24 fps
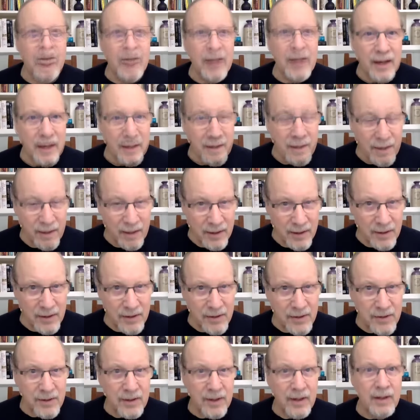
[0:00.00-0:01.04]
It
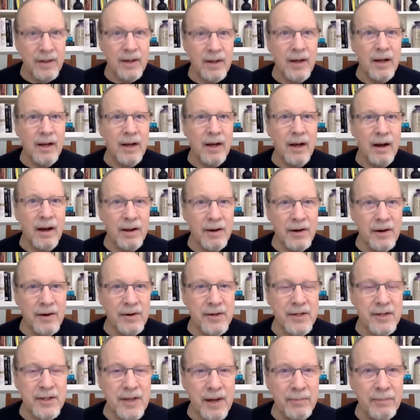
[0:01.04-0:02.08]
is on
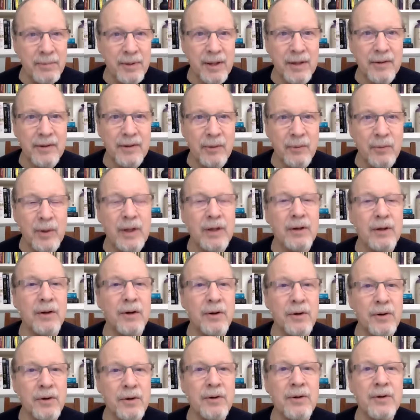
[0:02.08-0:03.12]
our stomach that we
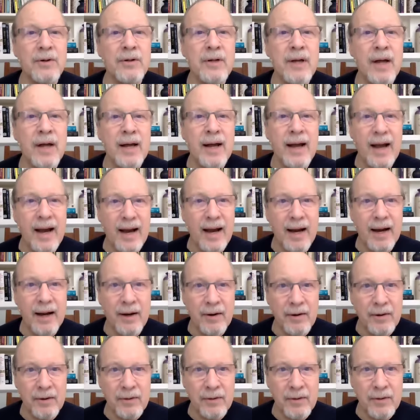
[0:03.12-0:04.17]
learned
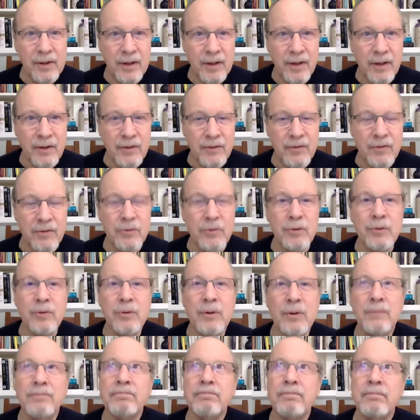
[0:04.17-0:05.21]
how
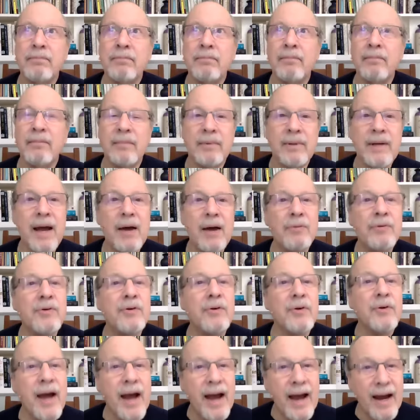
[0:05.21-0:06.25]
to
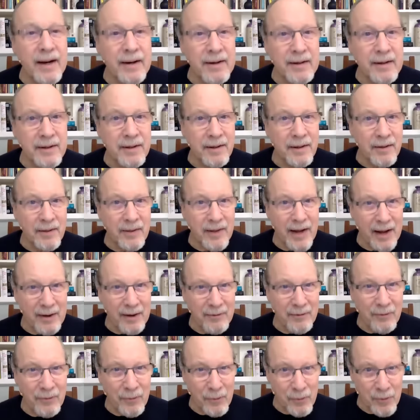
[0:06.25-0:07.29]
counteract
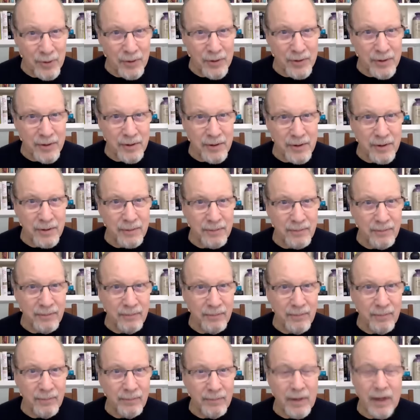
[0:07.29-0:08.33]
that force
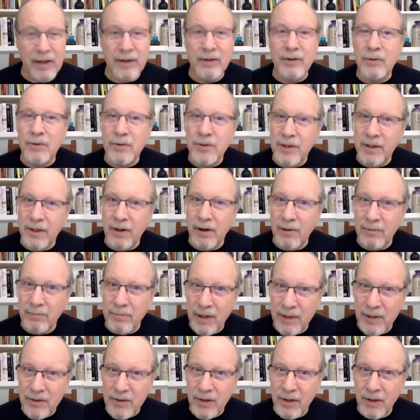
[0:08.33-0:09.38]
by using our
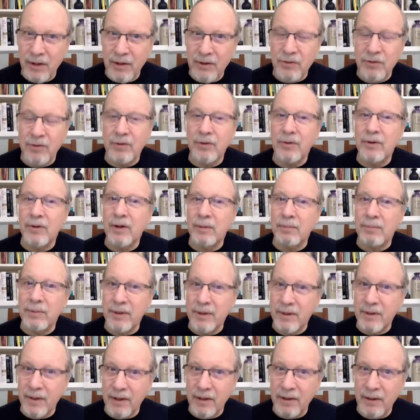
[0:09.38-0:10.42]
musculature in a
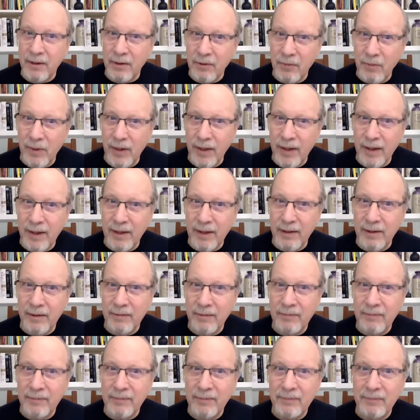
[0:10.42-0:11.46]
particular way.
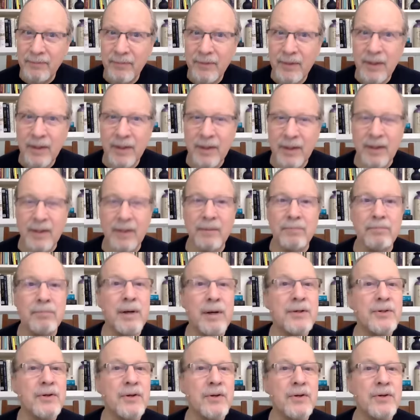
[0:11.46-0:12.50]
The
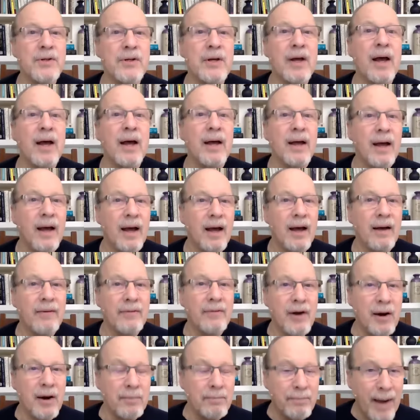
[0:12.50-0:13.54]
muscles of
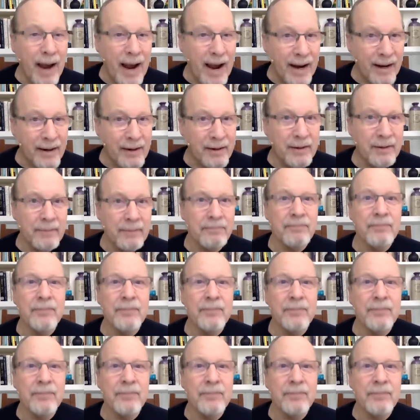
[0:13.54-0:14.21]
our back,